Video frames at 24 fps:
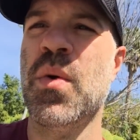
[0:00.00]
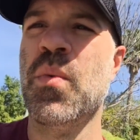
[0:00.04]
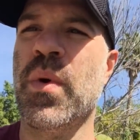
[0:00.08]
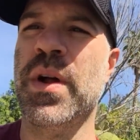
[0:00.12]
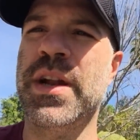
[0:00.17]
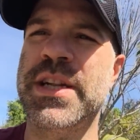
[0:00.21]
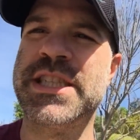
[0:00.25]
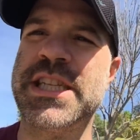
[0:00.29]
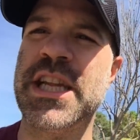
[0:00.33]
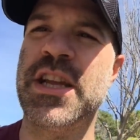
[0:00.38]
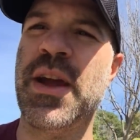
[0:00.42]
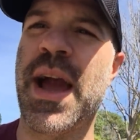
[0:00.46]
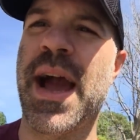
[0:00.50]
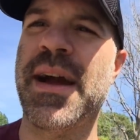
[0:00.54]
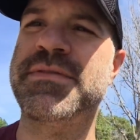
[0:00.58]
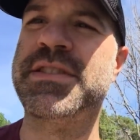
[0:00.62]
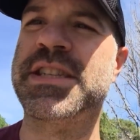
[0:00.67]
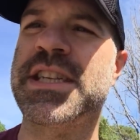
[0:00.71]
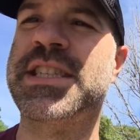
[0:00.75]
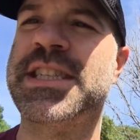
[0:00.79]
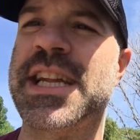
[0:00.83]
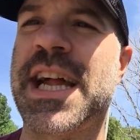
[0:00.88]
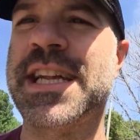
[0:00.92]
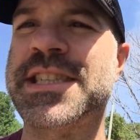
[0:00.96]
Want to see you have
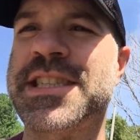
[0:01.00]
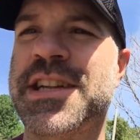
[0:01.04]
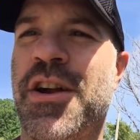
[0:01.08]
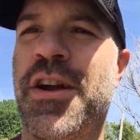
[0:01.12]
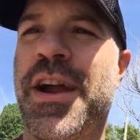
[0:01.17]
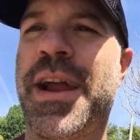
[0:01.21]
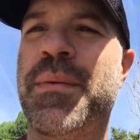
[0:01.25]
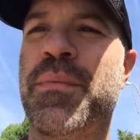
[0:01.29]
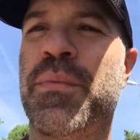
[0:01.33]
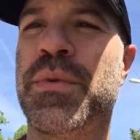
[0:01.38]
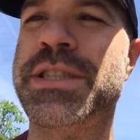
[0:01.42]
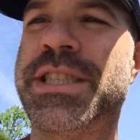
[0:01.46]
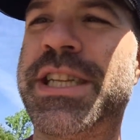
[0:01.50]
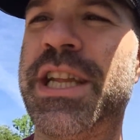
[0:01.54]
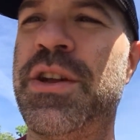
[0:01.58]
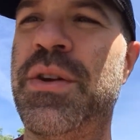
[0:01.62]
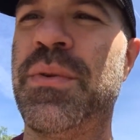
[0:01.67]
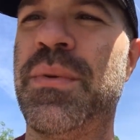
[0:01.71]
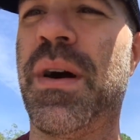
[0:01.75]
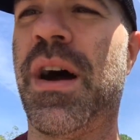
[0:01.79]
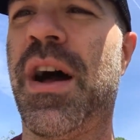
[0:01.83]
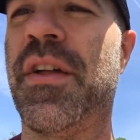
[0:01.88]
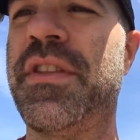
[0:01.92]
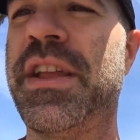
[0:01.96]
success. All right, we'll see
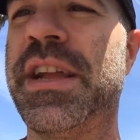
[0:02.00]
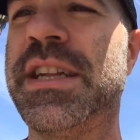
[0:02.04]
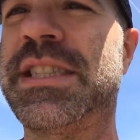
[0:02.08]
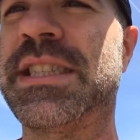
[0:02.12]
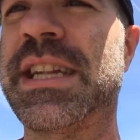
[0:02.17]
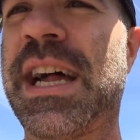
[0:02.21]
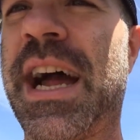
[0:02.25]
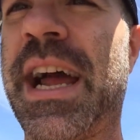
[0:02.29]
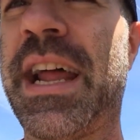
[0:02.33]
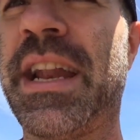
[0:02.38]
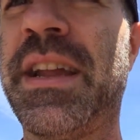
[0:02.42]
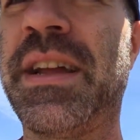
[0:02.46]
you on the inside.